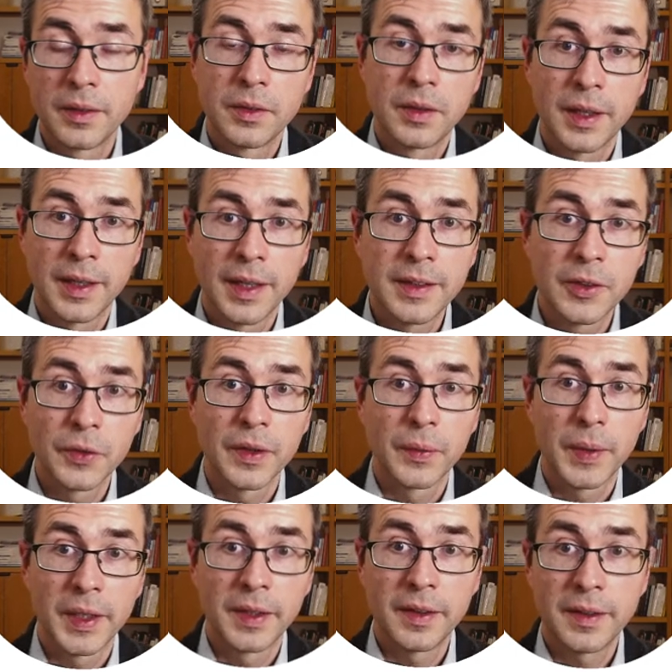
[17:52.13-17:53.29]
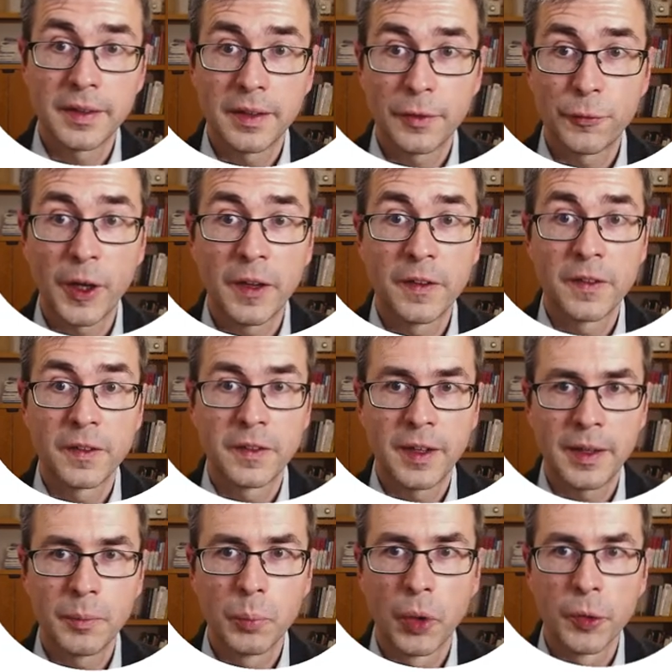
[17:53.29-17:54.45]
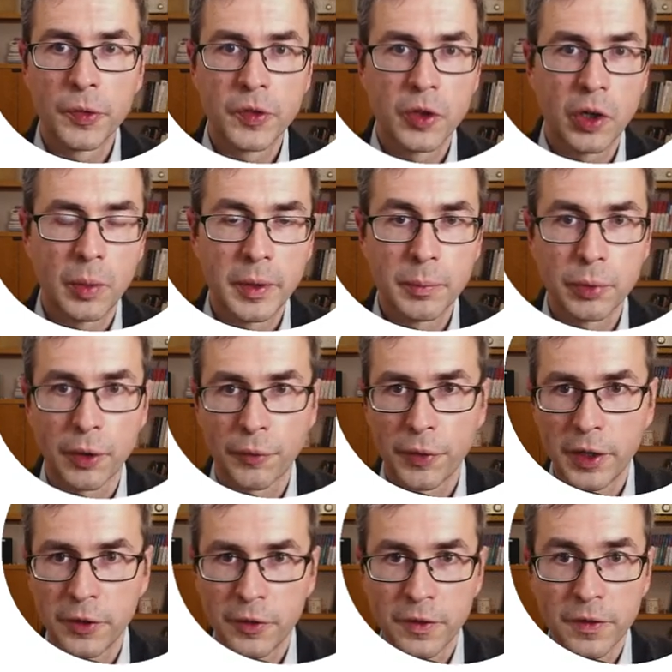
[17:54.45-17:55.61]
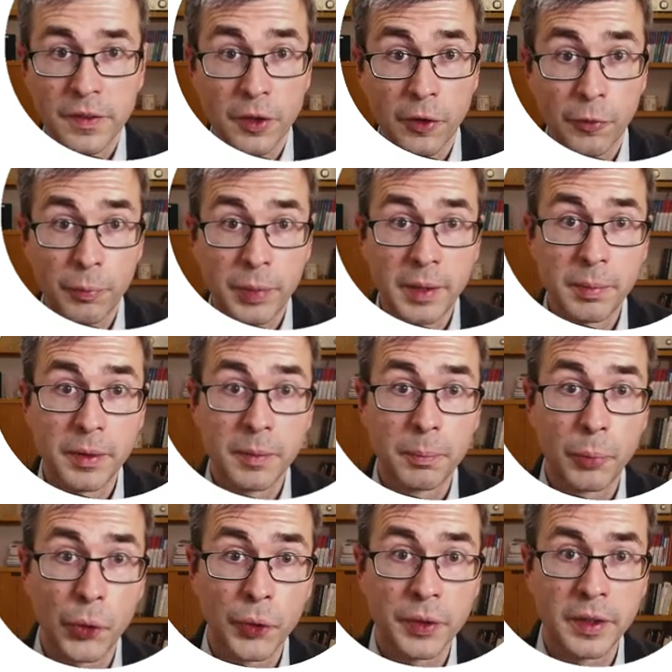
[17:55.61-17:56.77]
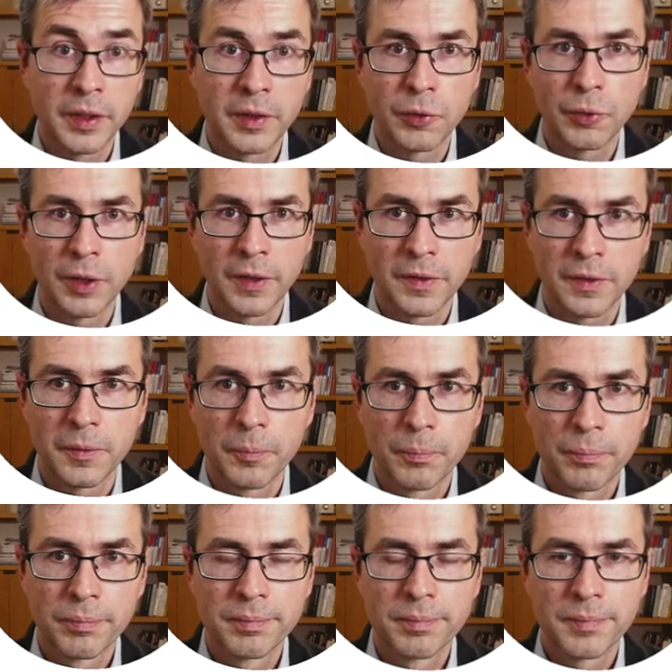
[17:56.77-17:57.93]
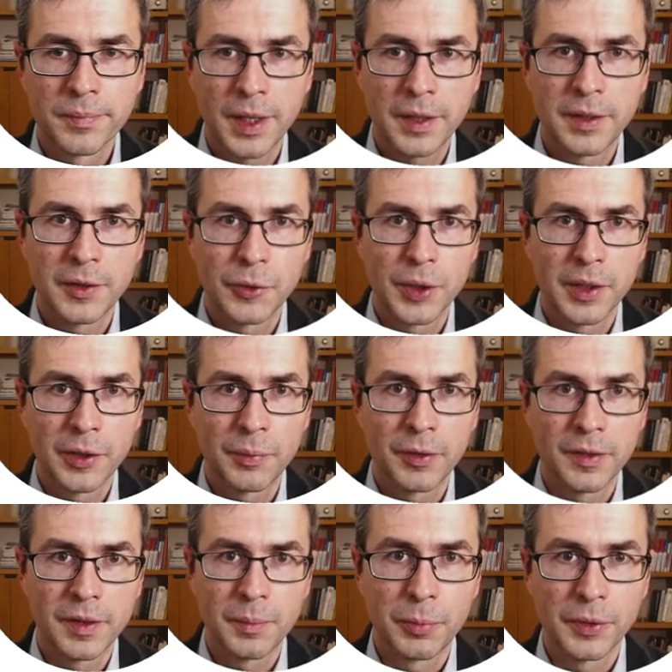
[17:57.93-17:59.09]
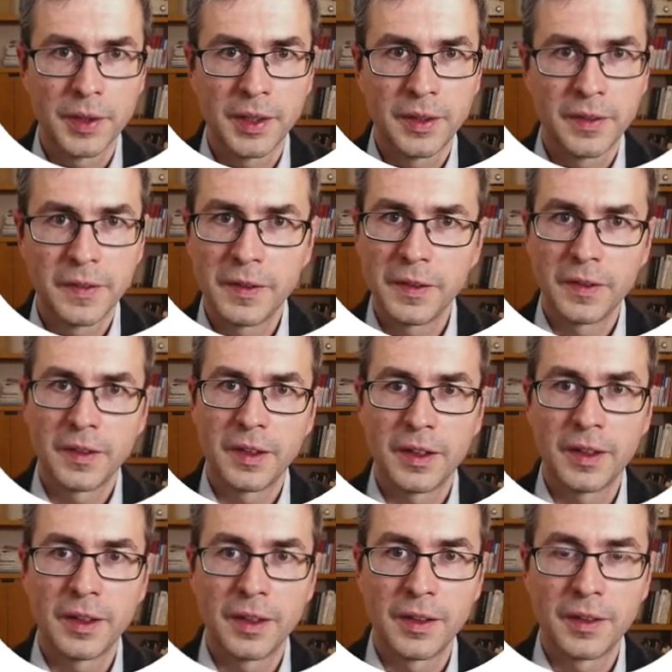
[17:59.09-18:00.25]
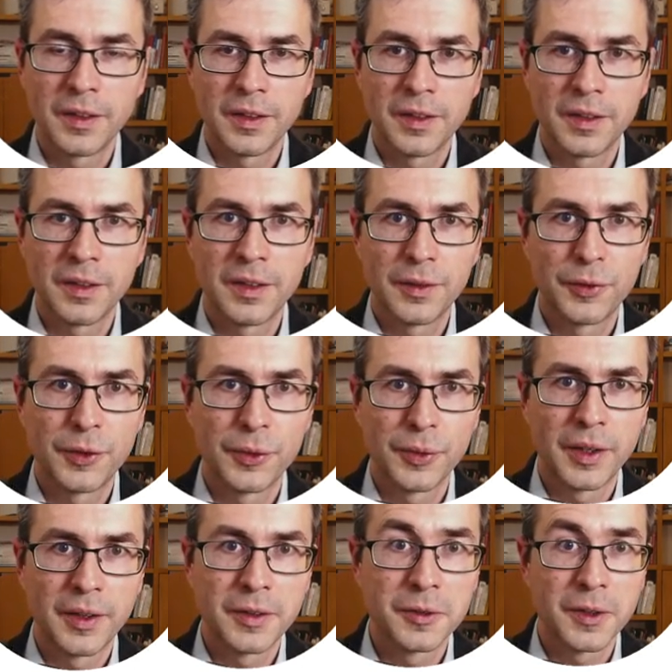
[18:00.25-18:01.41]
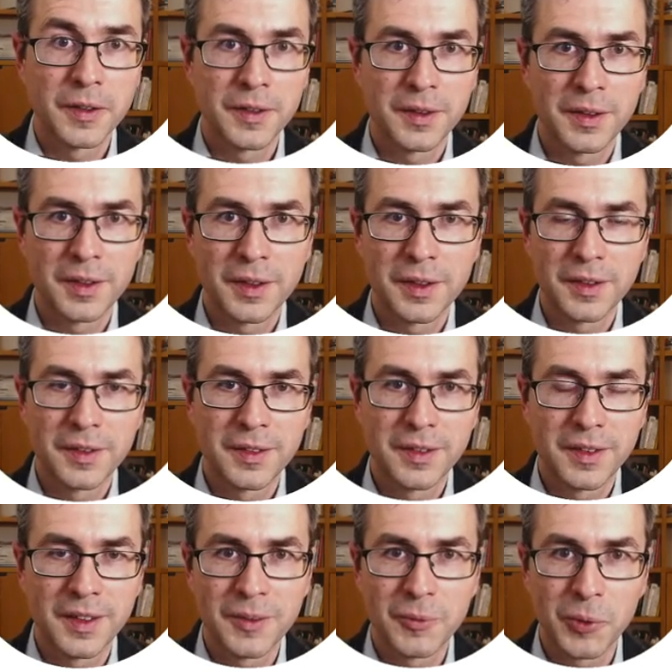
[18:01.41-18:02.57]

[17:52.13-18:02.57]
Again, using Wikidata, finds the 10 most common professions of people born in Dresden. And you can obviously put any city there, and if you are interested in another city and